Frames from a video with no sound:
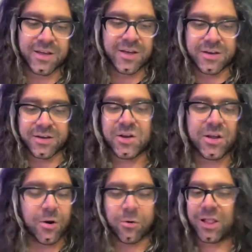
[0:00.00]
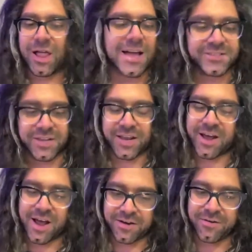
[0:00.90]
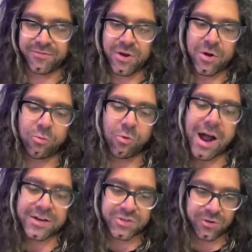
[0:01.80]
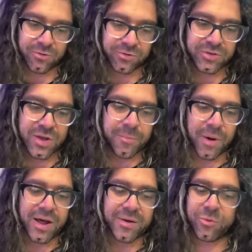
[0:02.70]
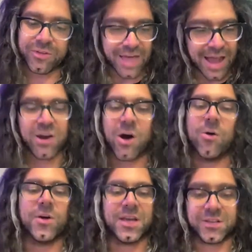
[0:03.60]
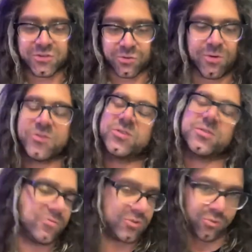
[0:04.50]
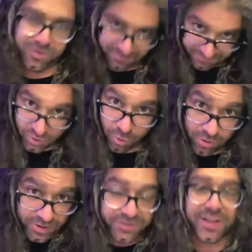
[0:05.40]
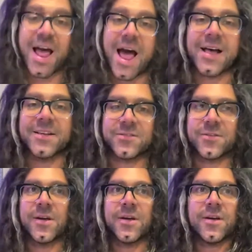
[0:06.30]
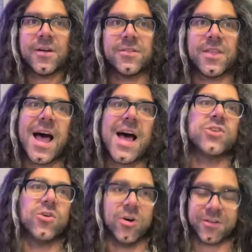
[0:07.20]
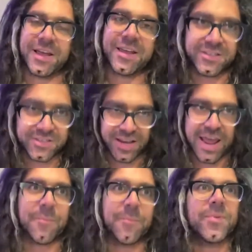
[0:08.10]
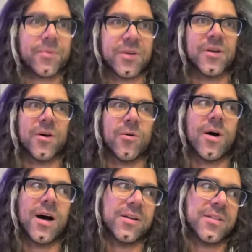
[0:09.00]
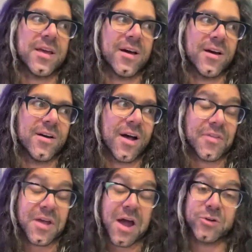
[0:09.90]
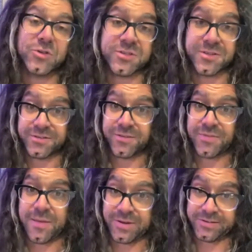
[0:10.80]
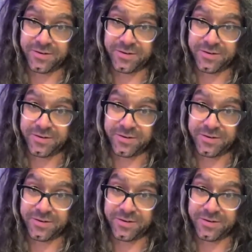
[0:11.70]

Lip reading: neoclassic kind of rock tunes, but with that Coheed sort of chorus that has a hook that can stamp, you know, on the consciousness, if that makes any